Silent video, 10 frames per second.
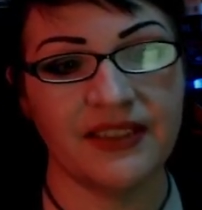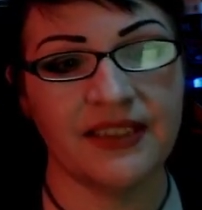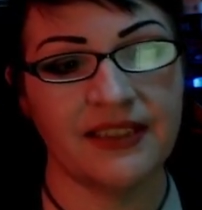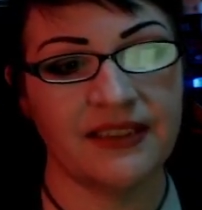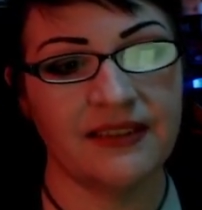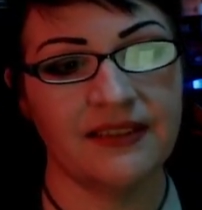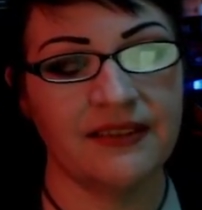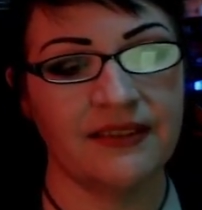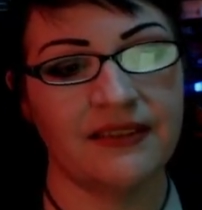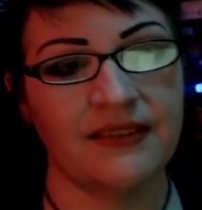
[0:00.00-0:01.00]

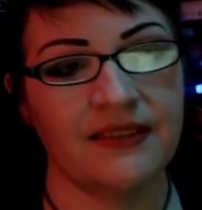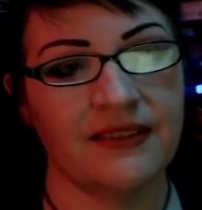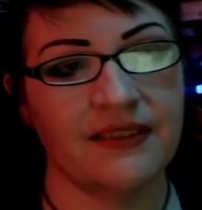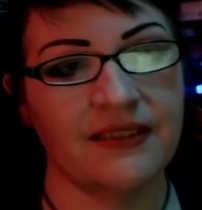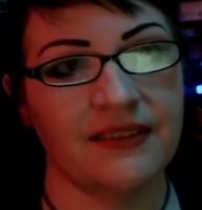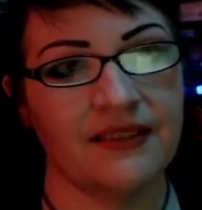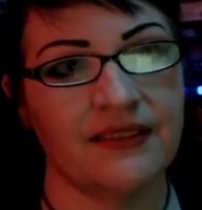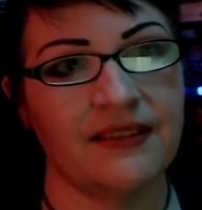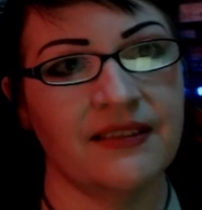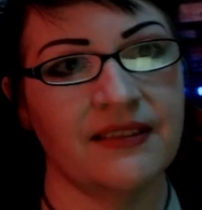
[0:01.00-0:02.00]

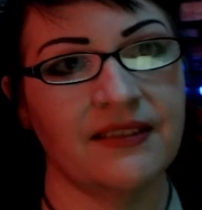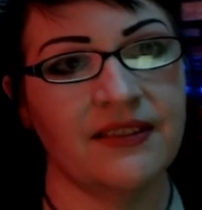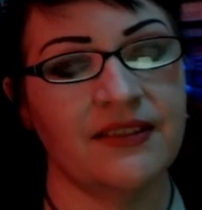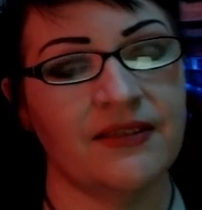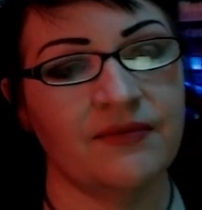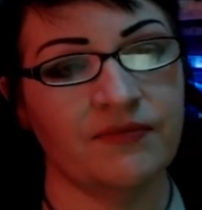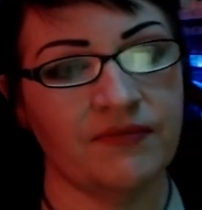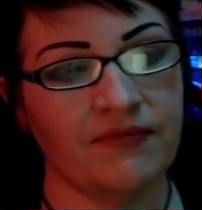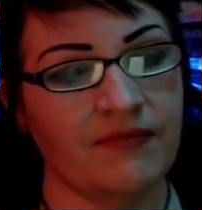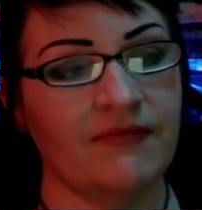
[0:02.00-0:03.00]

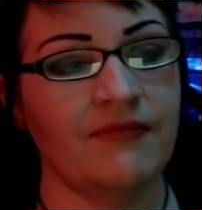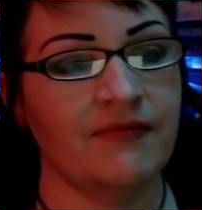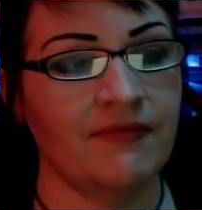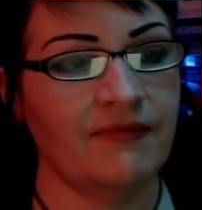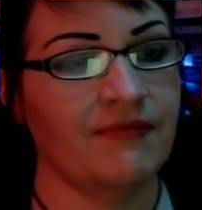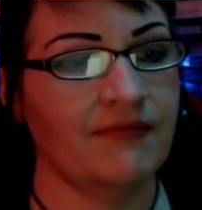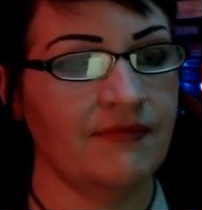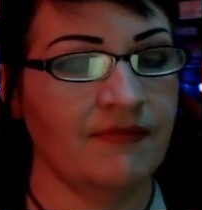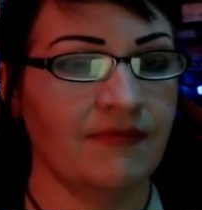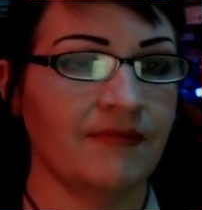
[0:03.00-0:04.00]

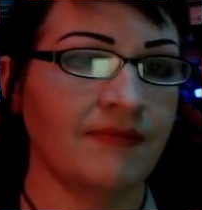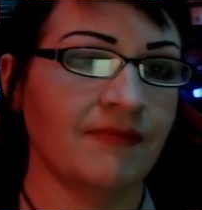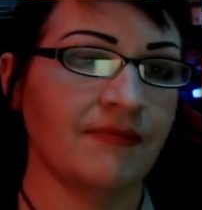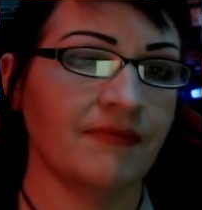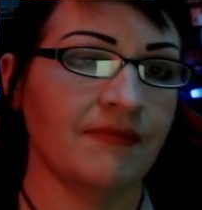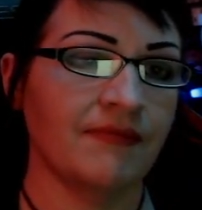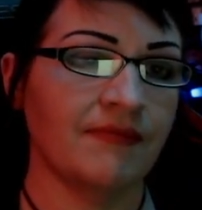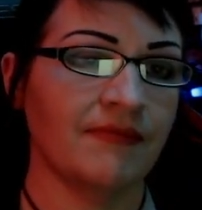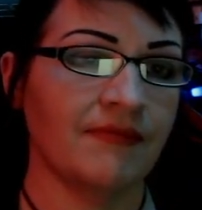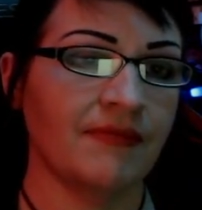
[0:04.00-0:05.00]

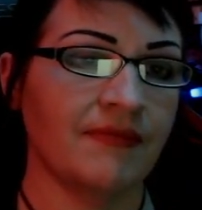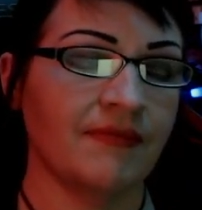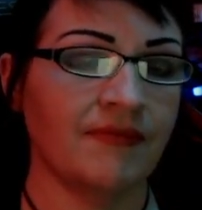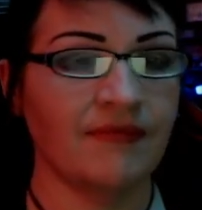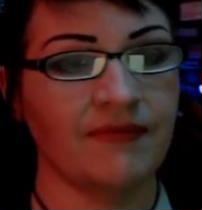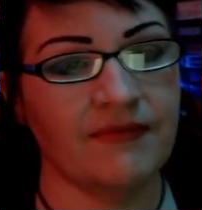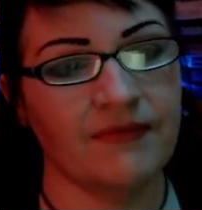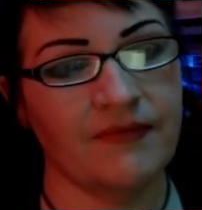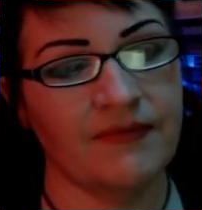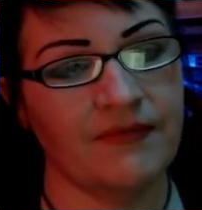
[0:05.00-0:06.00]

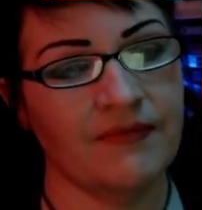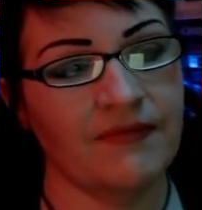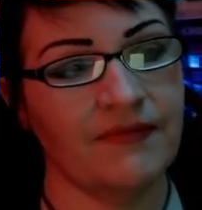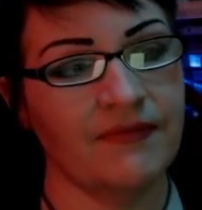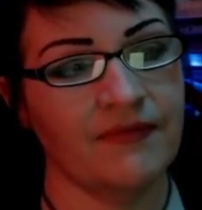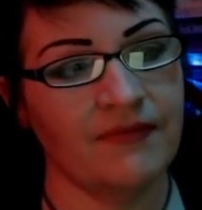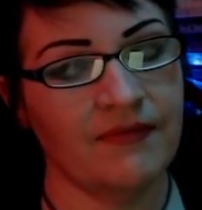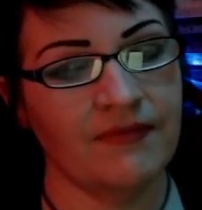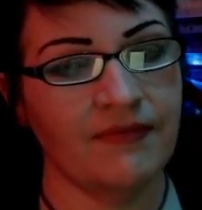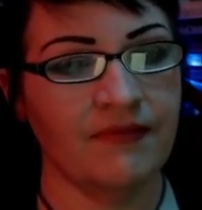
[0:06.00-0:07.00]

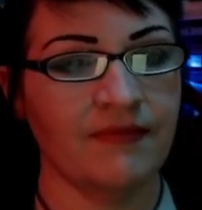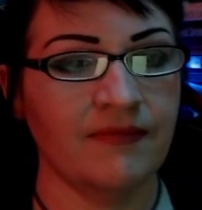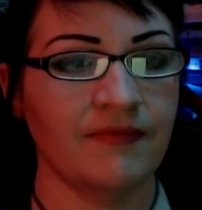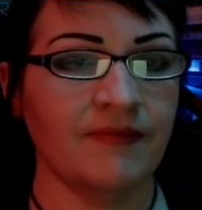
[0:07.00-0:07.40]
The person shown says nothing.